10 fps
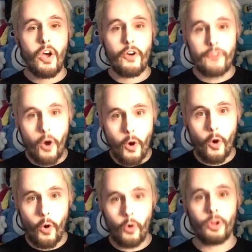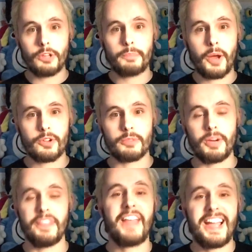of all
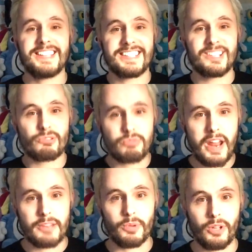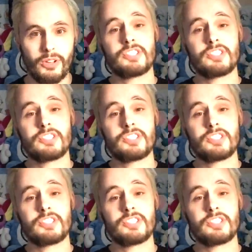Pokemon. That is incredible.